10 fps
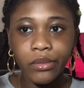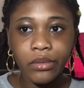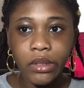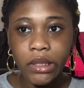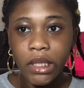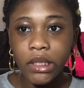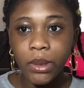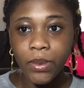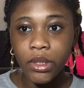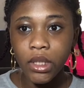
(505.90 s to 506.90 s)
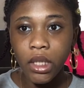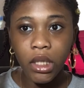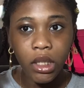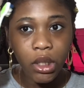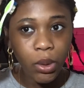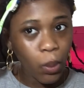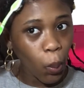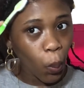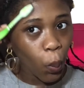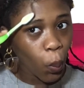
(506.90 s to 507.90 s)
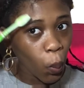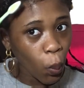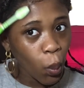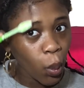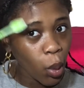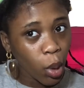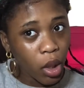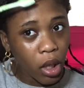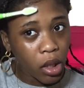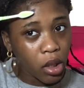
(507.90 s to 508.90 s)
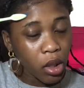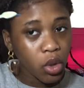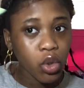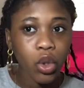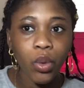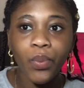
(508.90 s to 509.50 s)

It's not supposed to look cute. Kind of looks cute.